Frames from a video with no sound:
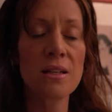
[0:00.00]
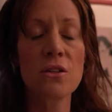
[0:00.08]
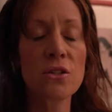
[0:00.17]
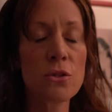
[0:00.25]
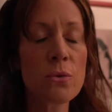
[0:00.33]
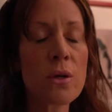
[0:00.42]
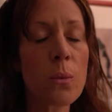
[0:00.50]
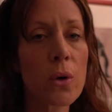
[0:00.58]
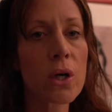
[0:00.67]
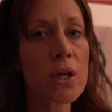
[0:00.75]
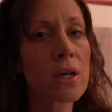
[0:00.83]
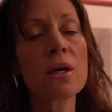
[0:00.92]
You do want to
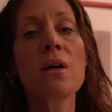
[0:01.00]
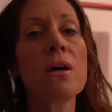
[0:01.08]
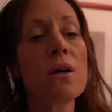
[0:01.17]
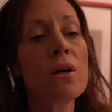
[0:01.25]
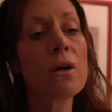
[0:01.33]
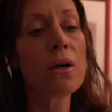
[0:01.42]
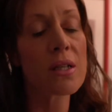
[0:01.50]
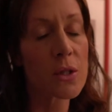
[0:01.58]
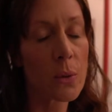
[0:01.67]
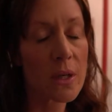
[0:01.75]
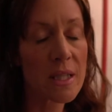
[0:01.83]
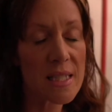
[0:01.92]
work as
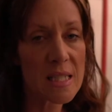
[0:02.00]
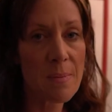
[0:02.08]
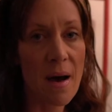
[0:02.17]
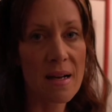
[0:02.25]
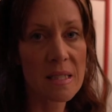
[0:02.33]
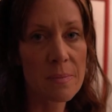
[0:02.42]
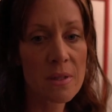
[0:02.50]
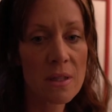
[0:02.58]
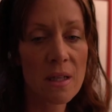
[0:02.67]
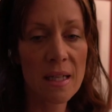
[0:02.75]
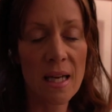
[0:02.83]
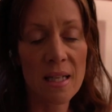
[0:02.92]
quickly as possible,
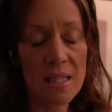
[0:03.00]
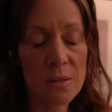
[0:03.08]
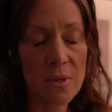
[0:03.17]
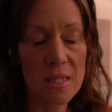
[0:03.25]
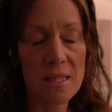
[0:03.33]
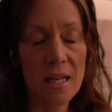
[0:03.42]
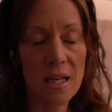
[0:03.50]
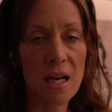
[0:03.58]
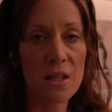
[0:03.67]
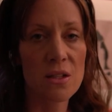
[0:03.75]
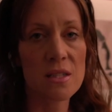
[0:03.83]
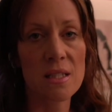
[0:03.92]
again, because once that
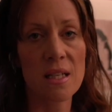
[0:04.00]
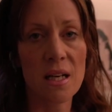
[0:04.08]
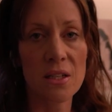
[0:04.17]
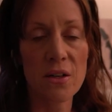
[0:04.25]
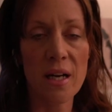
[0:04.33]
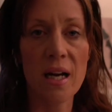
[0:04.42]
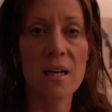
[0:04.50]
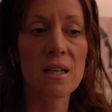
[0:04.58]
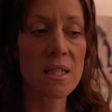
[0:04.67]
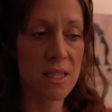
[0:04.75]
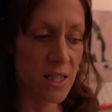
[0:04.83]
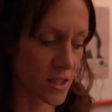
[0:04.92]
color is sitting on your
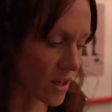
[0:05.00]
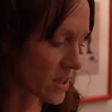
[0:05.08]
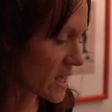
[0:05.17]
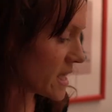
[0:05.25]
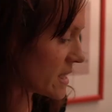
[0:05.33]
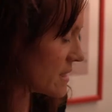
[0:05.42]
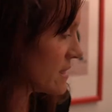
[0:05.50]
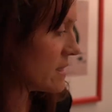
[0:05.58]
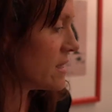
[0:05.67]
hair, it's starting